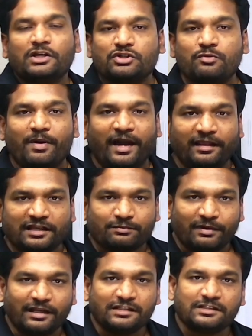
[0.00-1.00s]
So by this
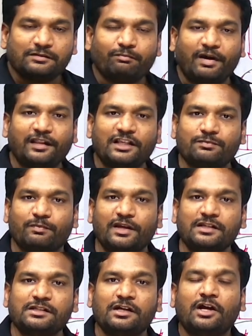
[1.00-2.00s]
means,
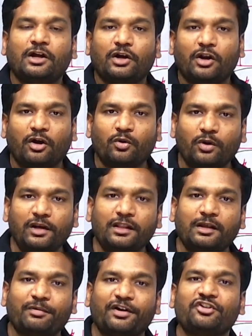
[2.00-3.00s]
not only
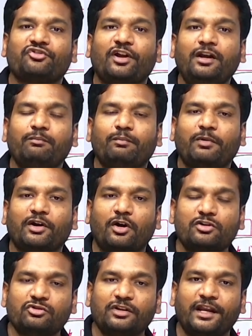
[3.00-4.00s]
the British trade, but
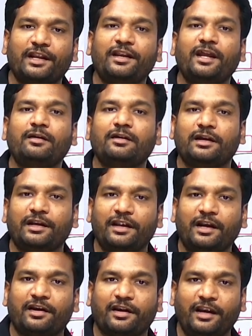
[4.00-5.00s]
also the Indian
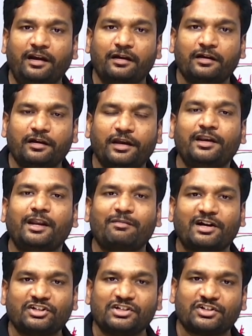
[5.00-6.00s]

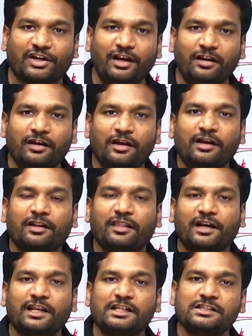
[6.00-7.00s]
merchants trade,
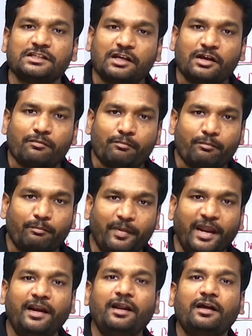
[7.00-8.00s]
that is
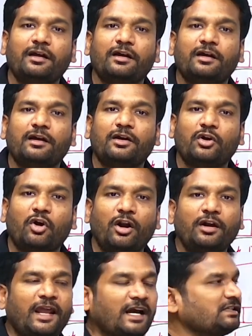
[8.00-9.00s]
made
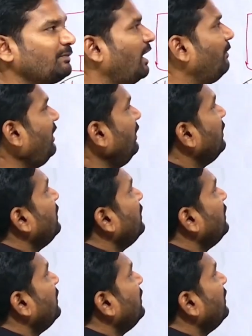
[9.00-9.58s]
non-taxable. I mean,